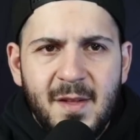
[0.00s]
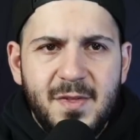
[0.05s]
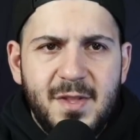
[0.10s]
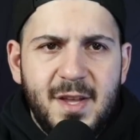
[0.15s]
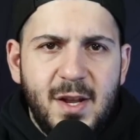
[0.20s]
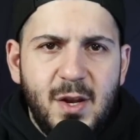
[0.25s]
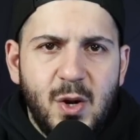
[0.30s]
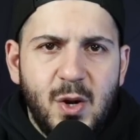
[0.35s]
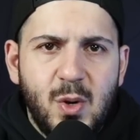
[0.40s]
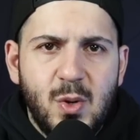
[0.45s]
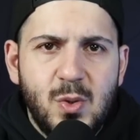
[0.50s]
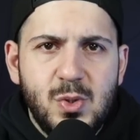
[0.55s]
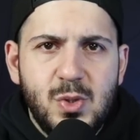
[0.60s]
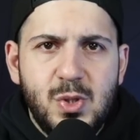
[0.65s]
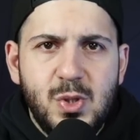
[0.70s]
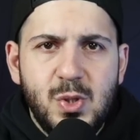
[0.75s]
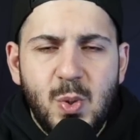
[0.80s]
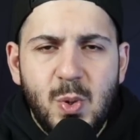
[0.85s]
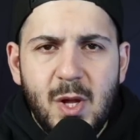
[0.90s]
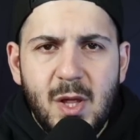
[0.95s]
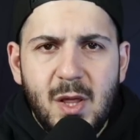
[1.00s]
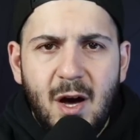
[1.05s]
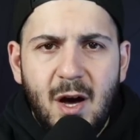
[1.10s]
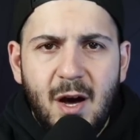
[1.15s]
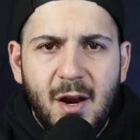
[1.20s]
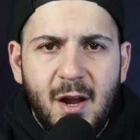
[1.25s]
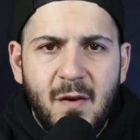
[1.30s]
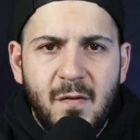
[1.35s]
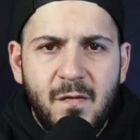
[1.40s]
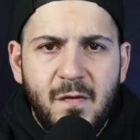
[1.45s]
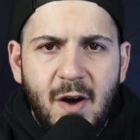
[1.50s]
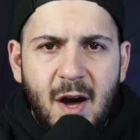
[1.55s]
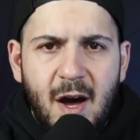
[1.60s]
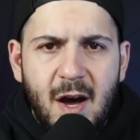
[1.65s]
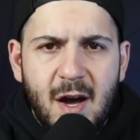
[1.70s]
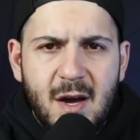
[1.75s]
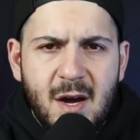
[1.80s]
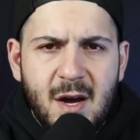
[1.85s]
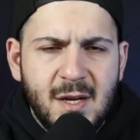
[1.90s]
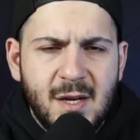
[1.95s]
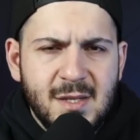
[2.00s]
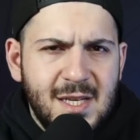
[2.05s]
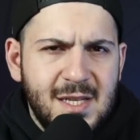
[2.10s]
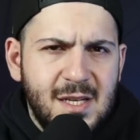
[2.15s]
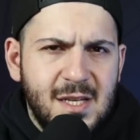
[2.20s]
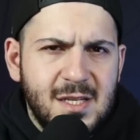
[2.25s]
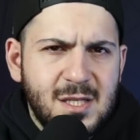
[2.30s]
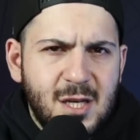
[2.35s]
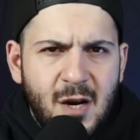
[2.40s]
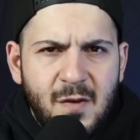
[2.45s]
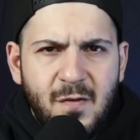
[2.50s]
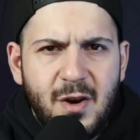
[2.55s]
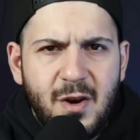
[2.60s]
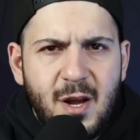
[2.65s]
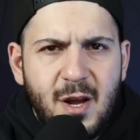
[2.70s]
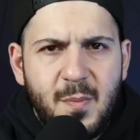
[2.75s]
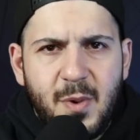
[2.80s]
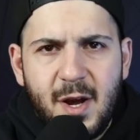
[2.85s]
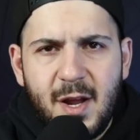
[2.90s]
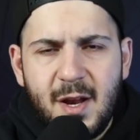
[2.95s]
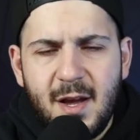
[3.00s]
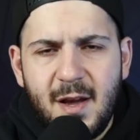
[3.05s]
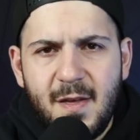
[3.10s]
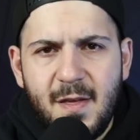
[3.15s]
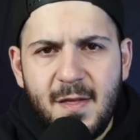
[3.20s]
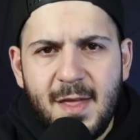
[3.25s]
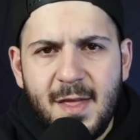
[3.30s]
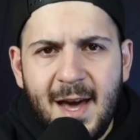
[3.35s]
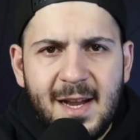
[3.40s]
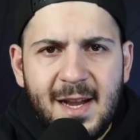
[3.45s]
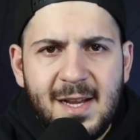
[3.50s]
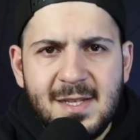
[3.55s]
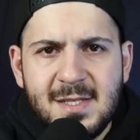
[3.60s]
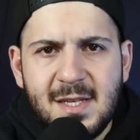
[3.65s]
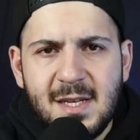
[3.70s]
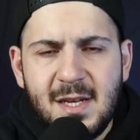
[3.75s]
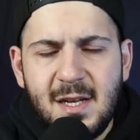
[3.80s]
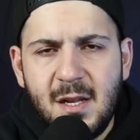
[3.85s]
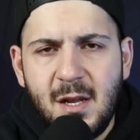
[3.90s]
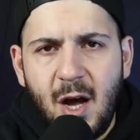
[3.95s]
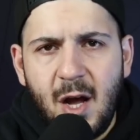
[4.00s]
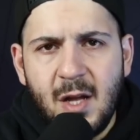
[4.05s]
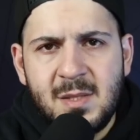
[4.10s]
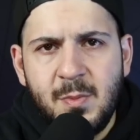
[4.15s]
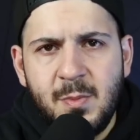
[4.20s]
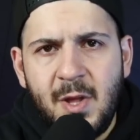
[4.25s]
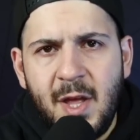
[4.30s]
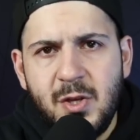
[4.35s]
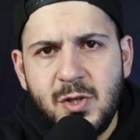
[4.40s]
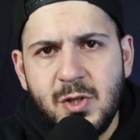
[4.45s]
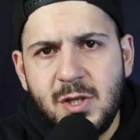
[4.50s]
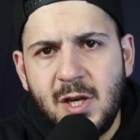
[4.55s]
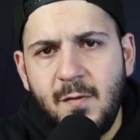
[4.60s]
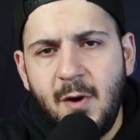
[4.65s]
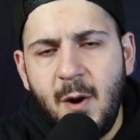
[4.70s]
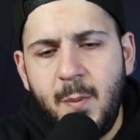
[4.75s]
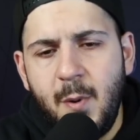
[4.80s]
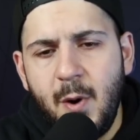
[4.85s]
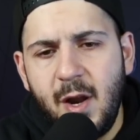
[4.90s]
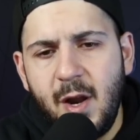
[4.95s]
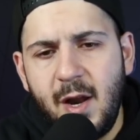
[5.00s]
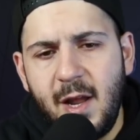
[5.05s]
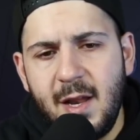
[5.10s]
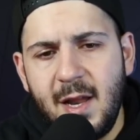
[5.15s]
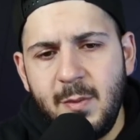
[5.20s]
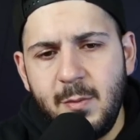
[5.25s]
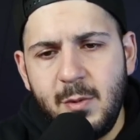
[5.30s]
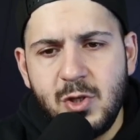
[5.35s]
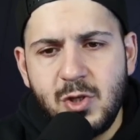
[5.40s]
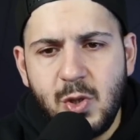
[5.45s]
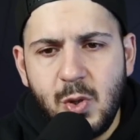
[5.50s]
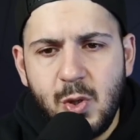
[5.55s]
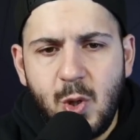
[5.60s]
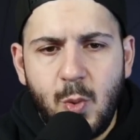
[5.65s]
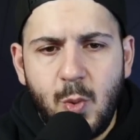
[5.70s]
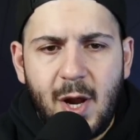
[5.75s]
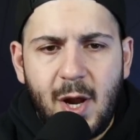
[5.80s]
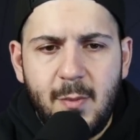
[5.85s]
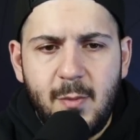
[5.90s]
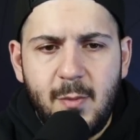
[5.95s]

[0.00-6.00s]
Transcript: they don't do a lot of uh, content discovery, but that is not something that you should give up on. And let me show you what I